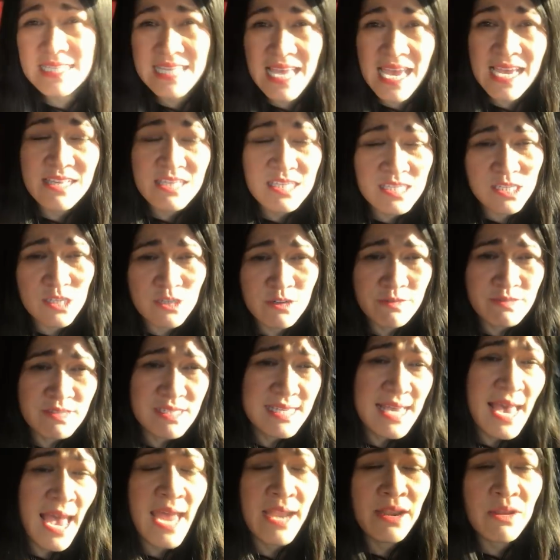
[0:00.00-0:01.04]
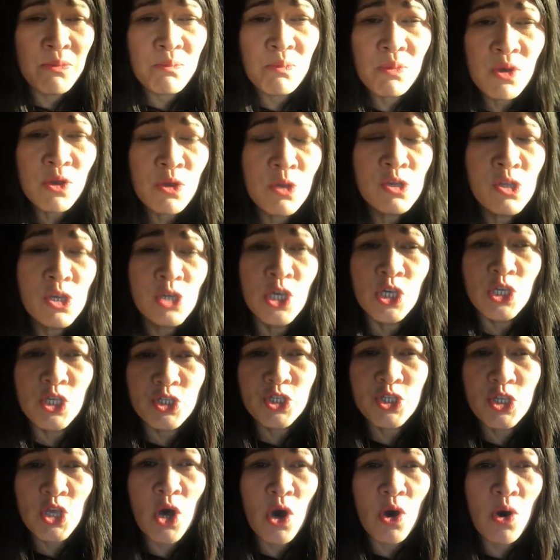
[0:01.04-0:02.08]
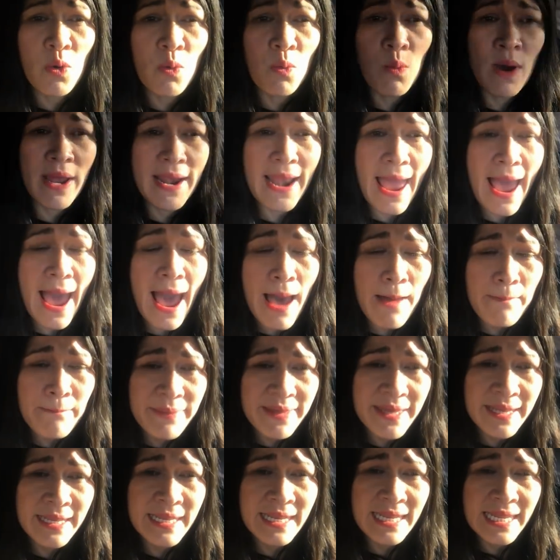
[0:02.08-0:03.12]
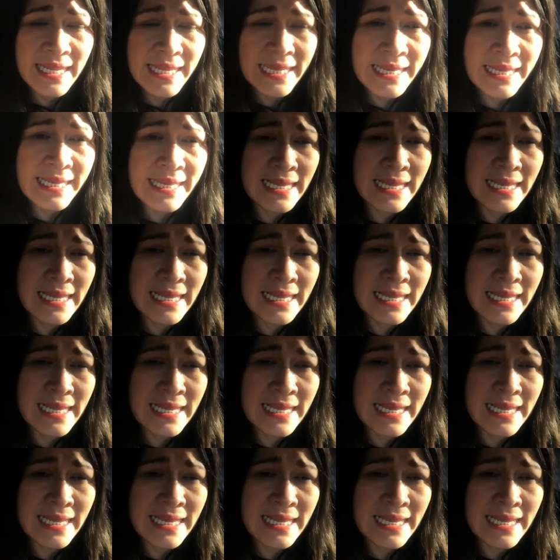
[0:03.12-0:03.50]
is a service animal, so what happened